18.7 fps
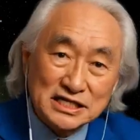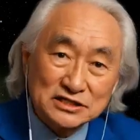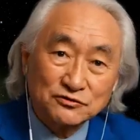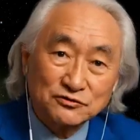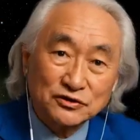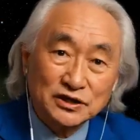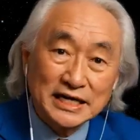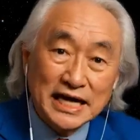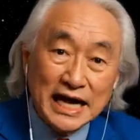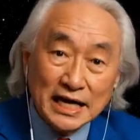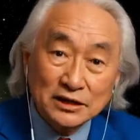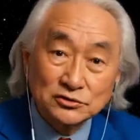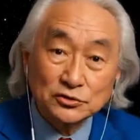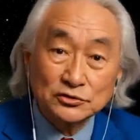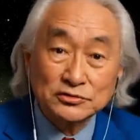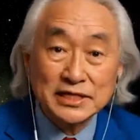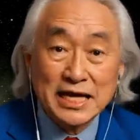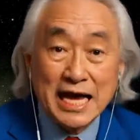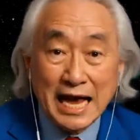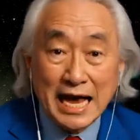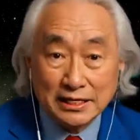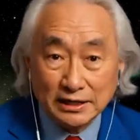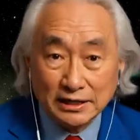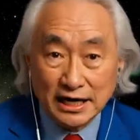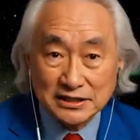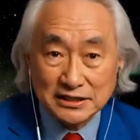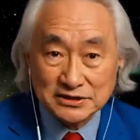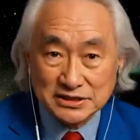If the light scatters
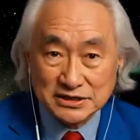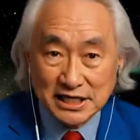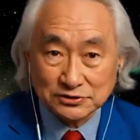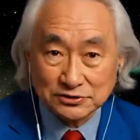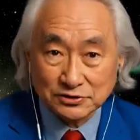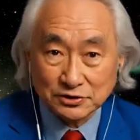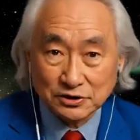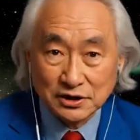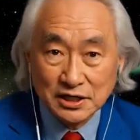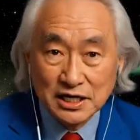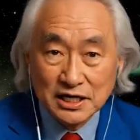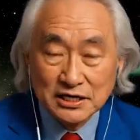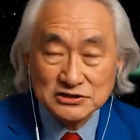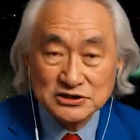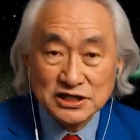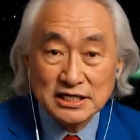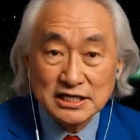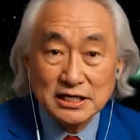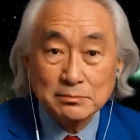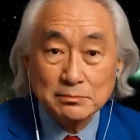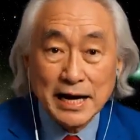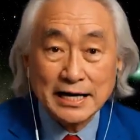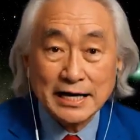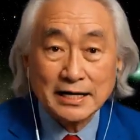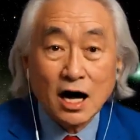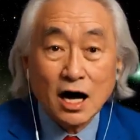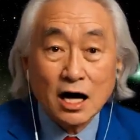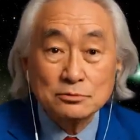off to the side at a
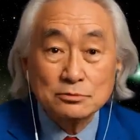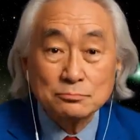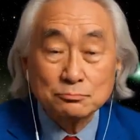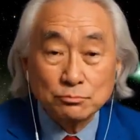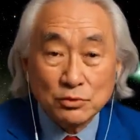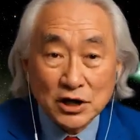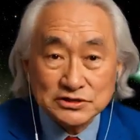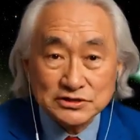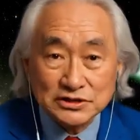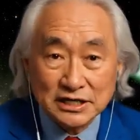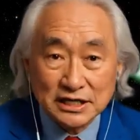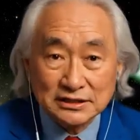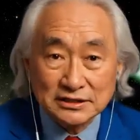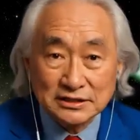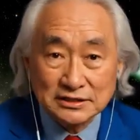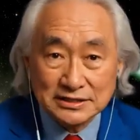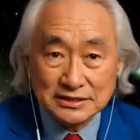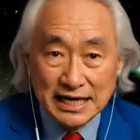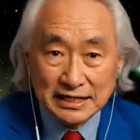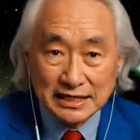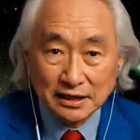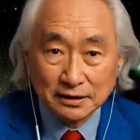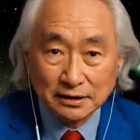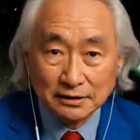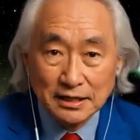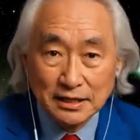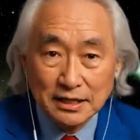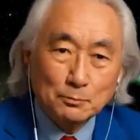right angle or
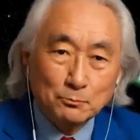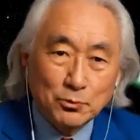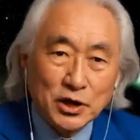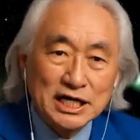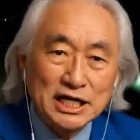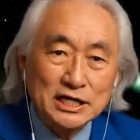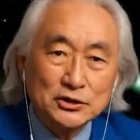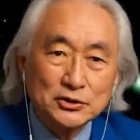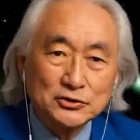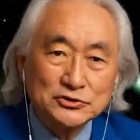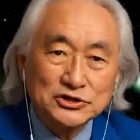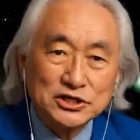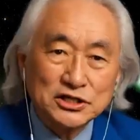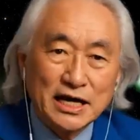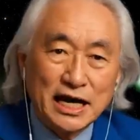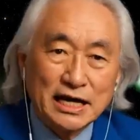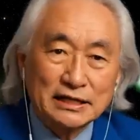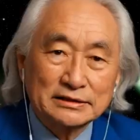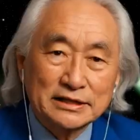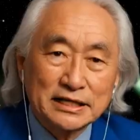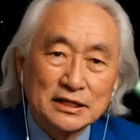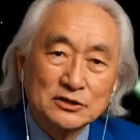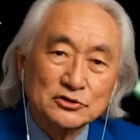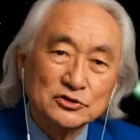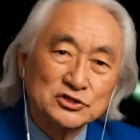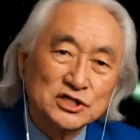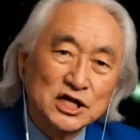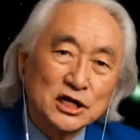perpendicular, then we call that
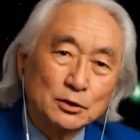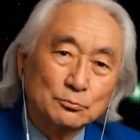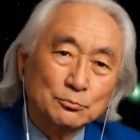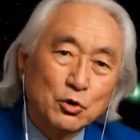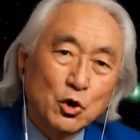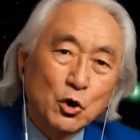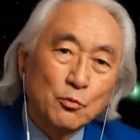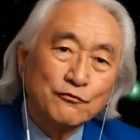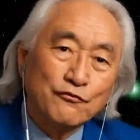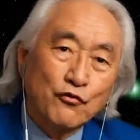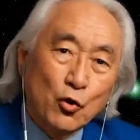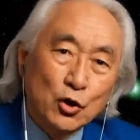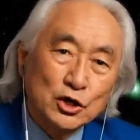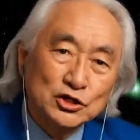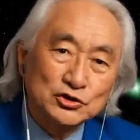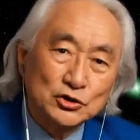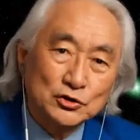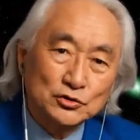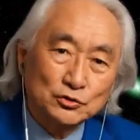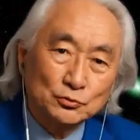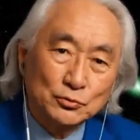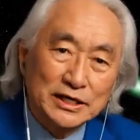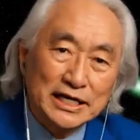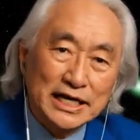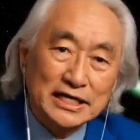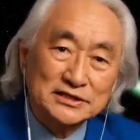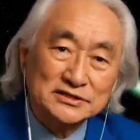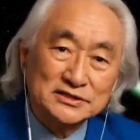positive polarization. If
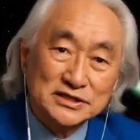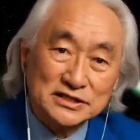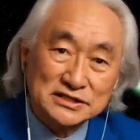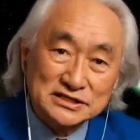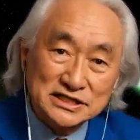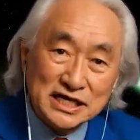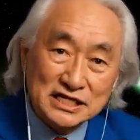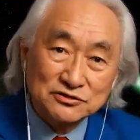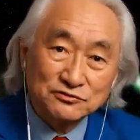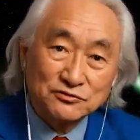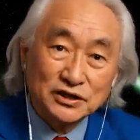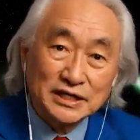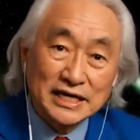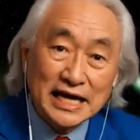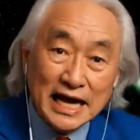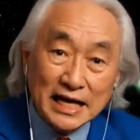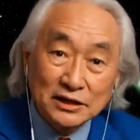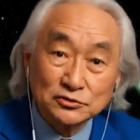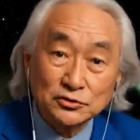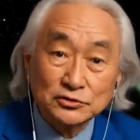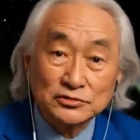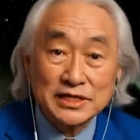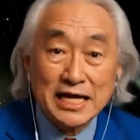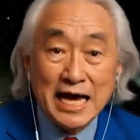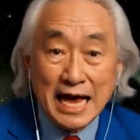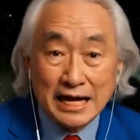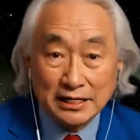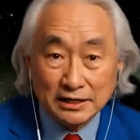the light bounces straight back in a
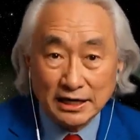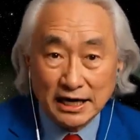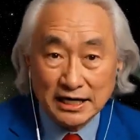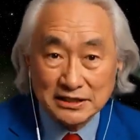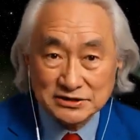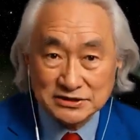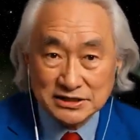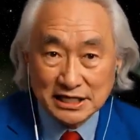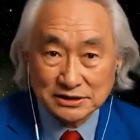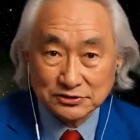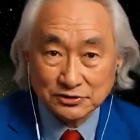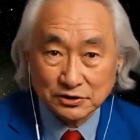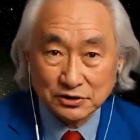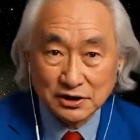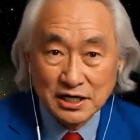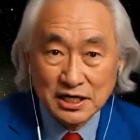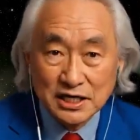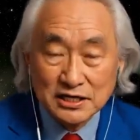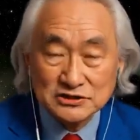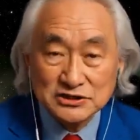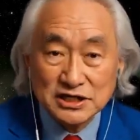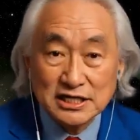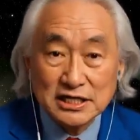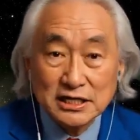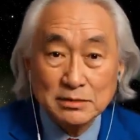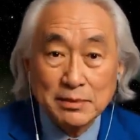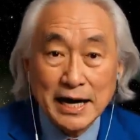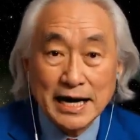parallel direction, then
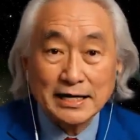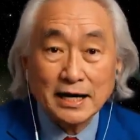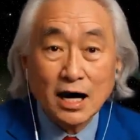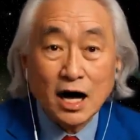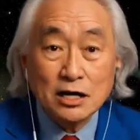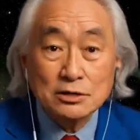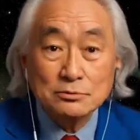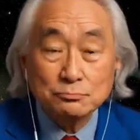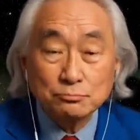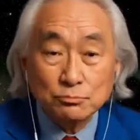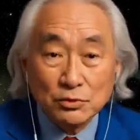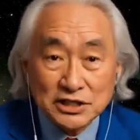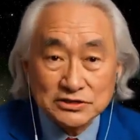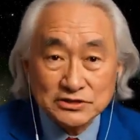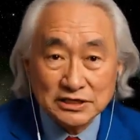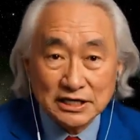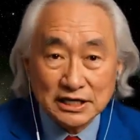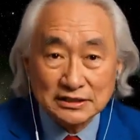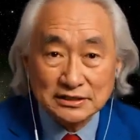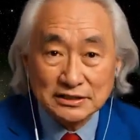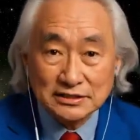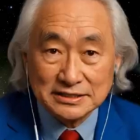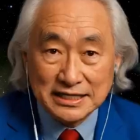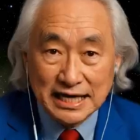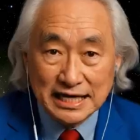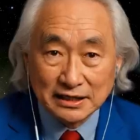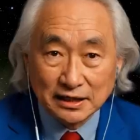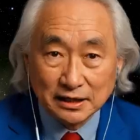we call that negative
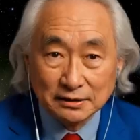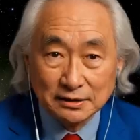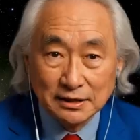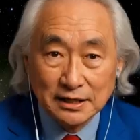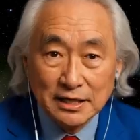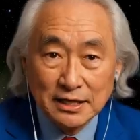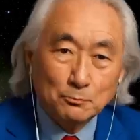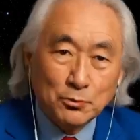polarization.